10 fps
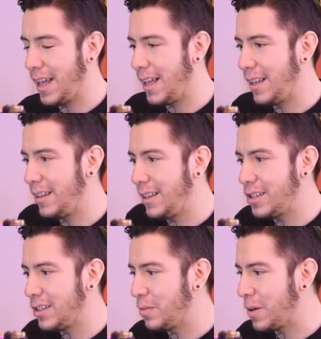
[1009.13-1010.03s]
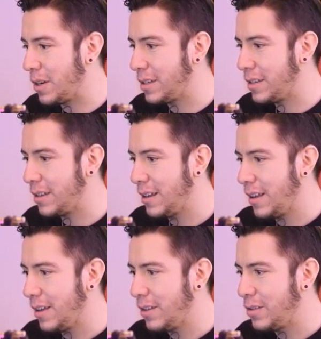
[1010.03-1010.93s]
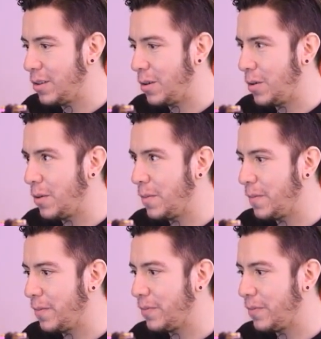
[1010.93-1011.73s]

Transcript: and it just works. So